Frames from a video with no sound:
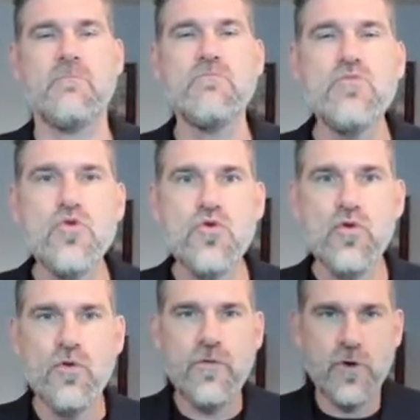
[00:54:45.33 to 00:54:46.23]

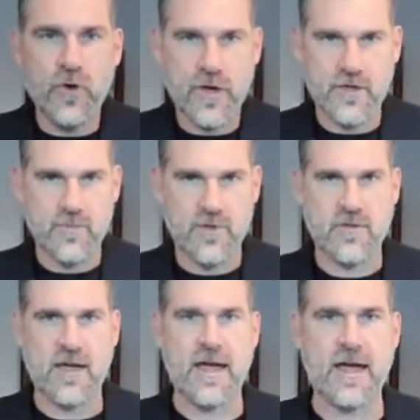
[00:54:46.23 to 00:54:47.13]
move your customers
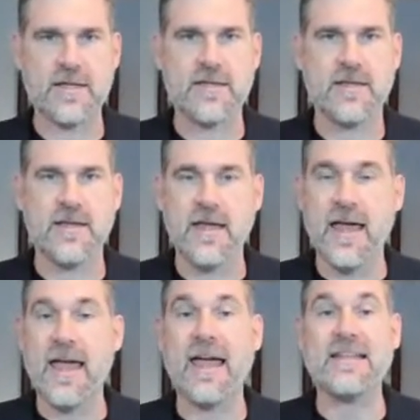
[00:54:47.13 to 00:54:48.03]
to act,
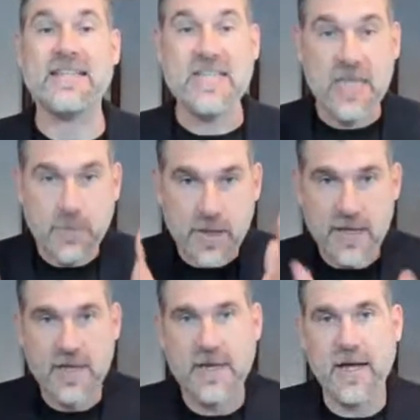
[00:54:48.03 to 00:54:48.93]
and deeply
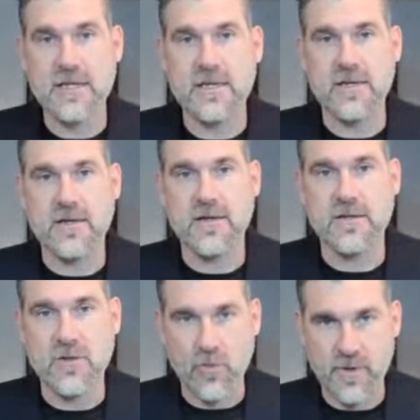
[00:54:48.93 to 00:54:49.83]
connect
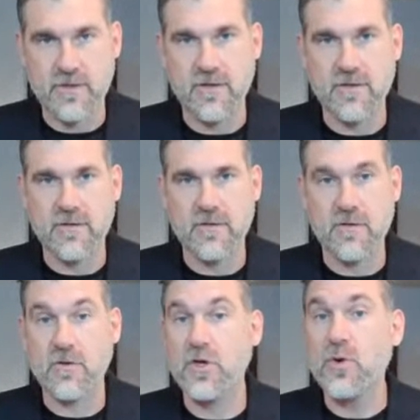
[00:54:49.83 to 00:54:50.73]
to your business
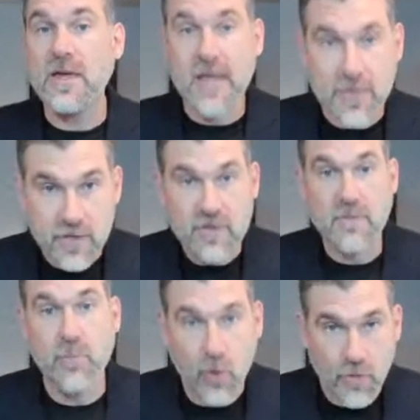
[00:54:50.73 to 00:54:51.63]
so you can get the
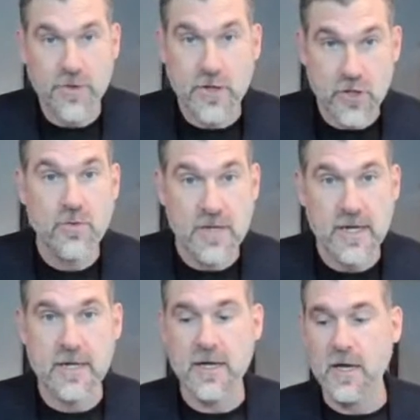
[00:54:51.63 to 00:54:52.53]
support that you
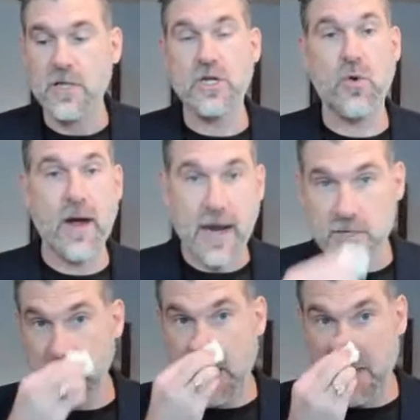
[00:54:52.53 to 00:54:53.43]
need to
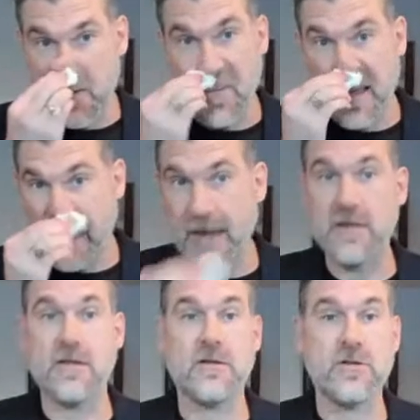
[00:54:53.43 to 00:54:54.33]
actually go
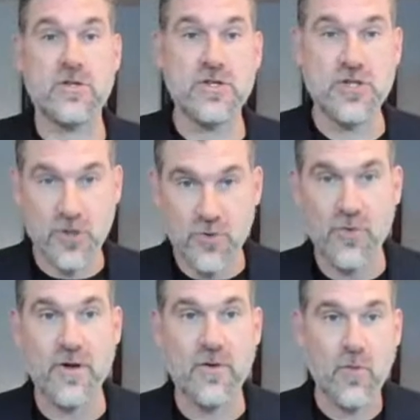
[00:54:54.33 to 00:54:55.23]
and
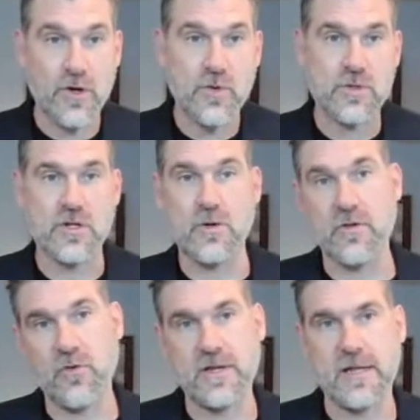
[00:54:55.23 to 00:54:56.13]
do what you want to do with
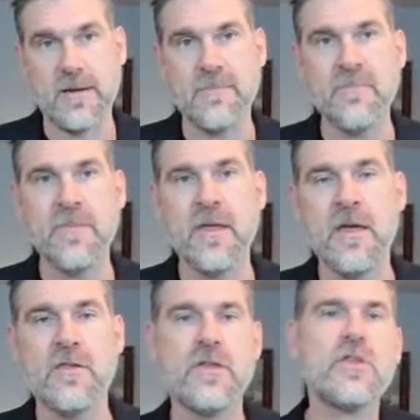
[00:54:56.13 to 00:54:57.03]
storytelling.
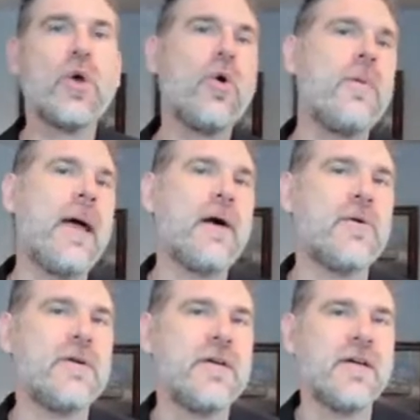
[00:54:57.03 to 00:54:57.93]
So let's talk
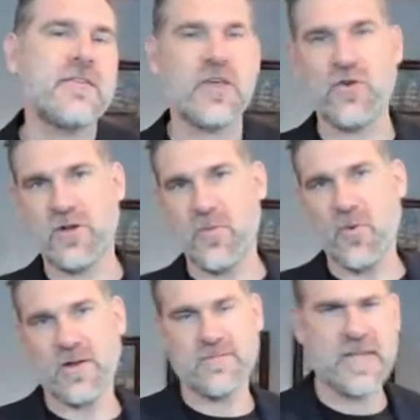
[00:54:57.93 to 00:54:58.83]
about Secret number
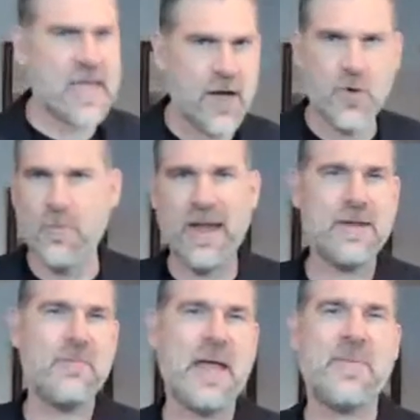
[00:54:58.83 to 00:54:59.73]
one, take out your pen
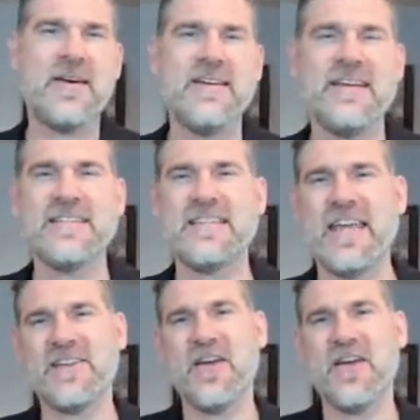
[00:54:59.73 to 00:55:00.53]
and paper to take